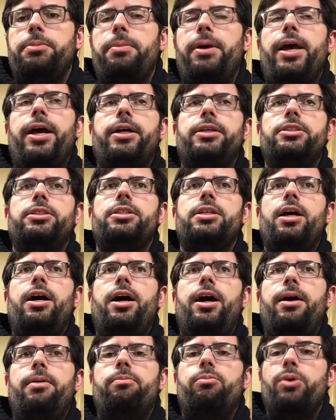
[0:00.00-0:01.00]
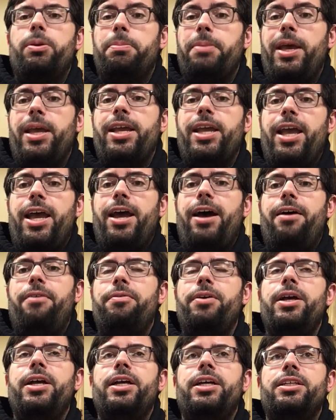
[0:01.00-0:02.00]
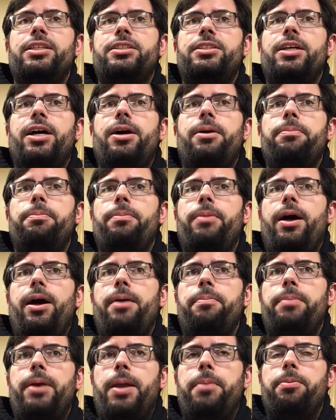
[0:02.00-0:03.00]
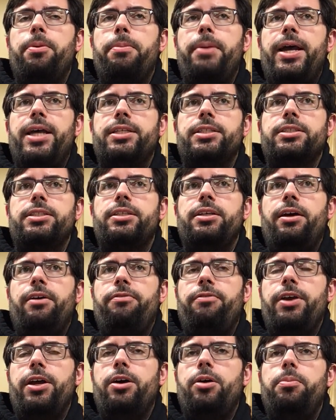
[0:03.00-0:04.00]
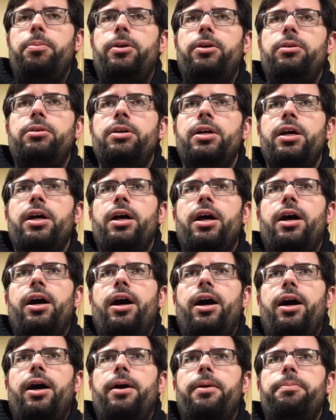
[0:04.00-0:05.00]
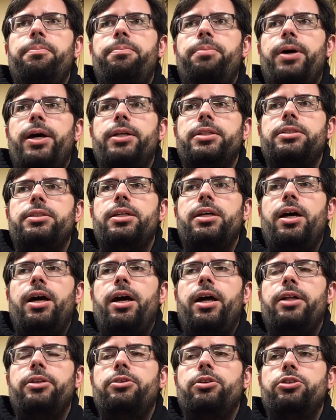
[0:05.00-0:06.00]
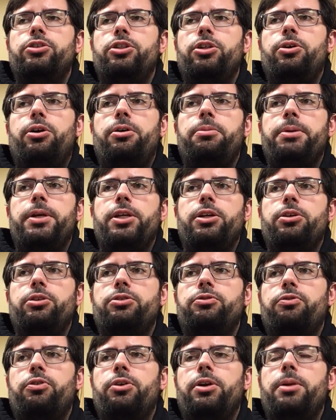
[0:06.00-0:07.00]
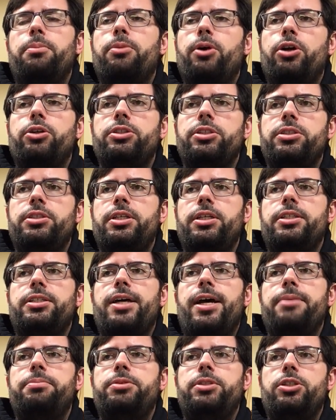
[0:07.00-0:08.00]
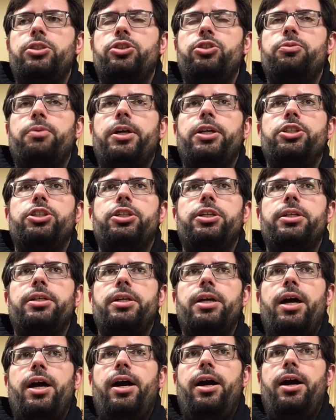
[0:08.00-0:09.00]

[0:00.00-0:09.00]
Mass. We may have some paper masks available, but those should only be used for an emergency type situation,